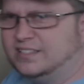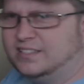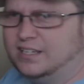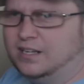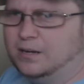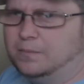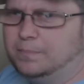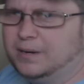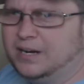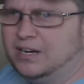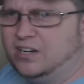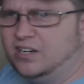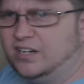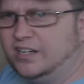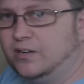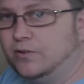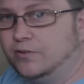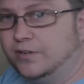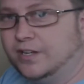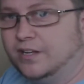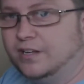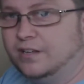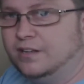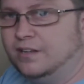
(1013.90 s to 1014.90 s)
and apparently
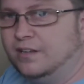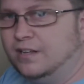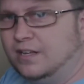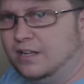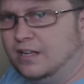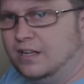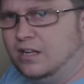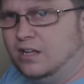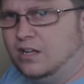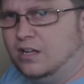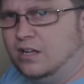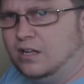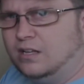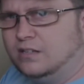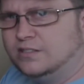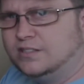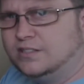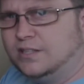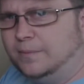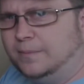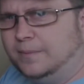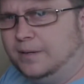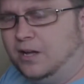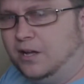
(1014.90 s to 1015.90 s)
on
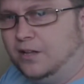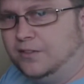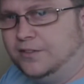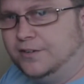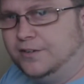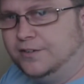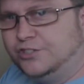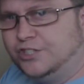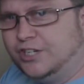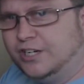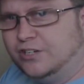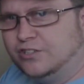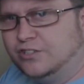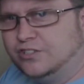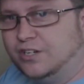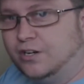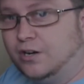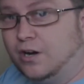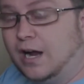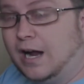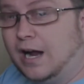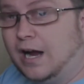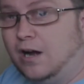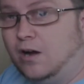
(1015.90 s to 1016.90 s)
some other chairs that
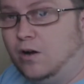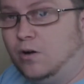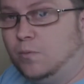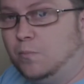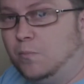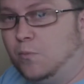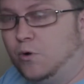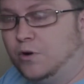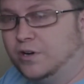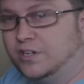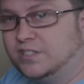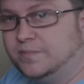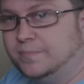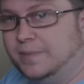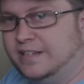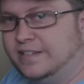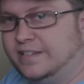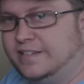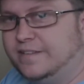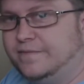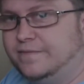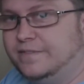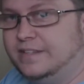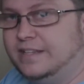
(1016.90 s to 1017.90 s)
are higher or more
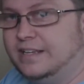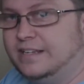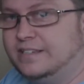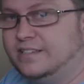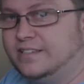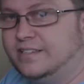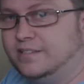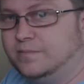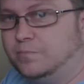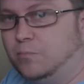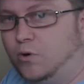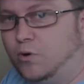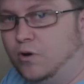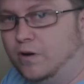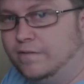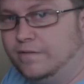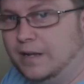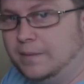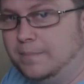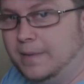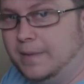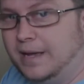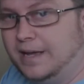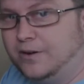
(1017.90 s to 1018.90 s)
expensive, this is more of
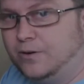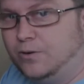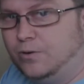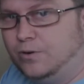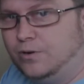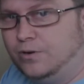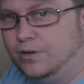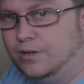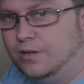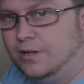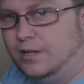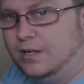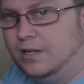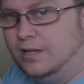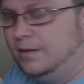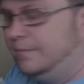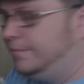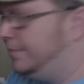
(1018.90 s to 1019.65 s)
a metal. But